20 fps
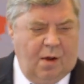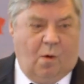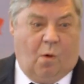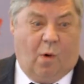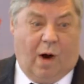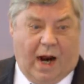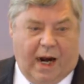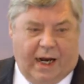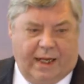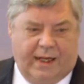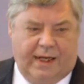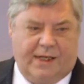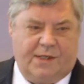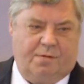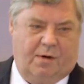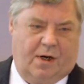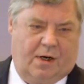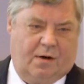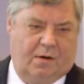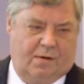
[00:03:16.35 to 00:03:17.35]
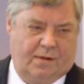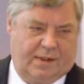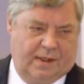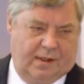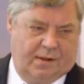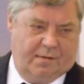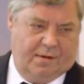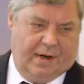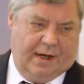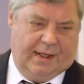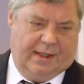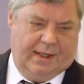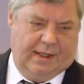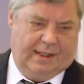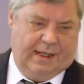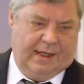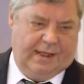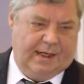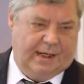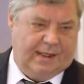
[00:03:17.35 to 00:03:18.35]
why these were
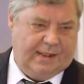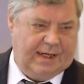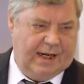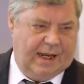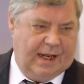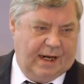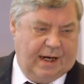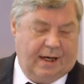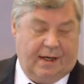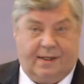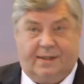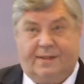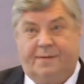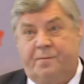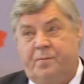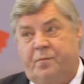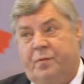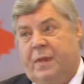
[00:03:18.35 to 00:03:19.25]
concentrated in these areas.